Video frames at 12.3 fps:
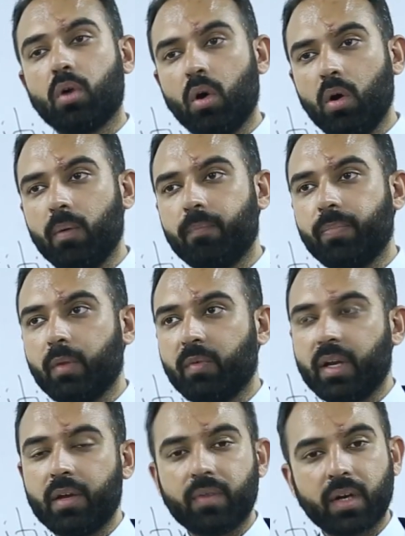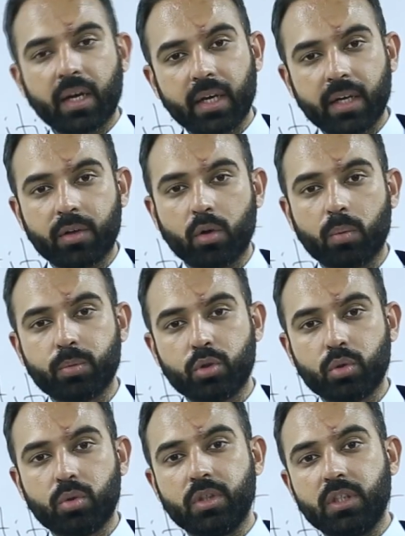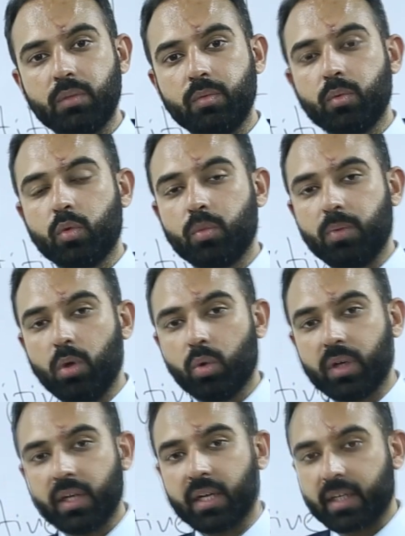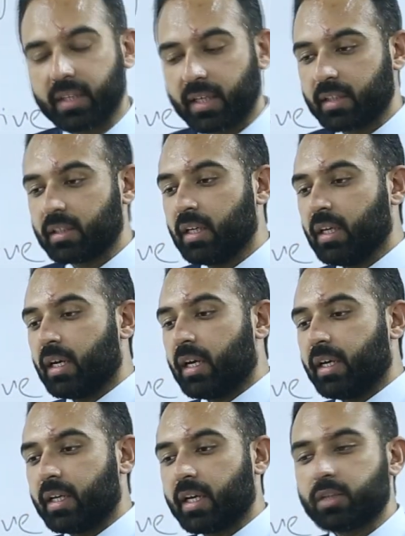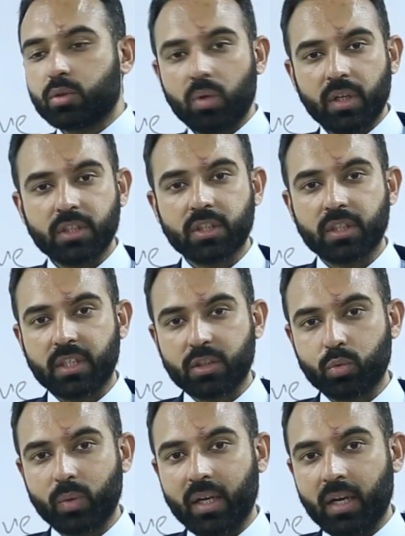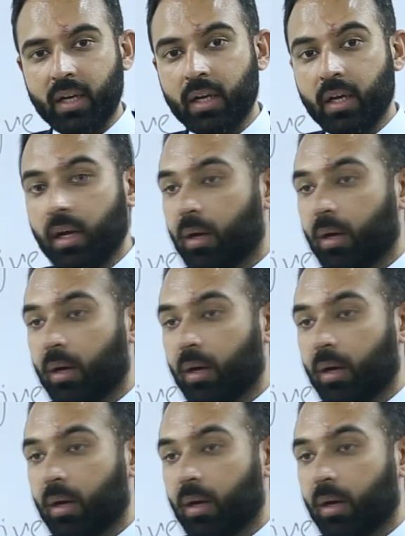or whenever I get an opportunity, we would be looking at that in isolation as well.